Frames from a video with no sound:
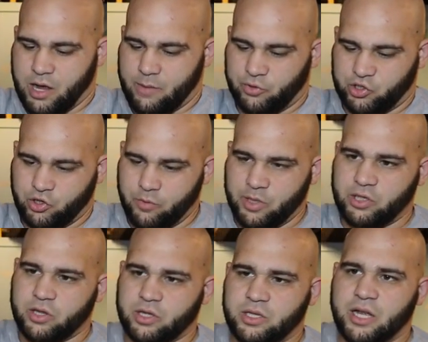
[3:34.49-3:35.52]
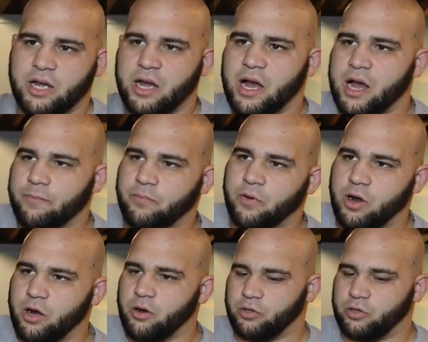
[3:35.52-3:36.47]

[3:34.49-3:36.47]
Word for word: I'm assuming to the top part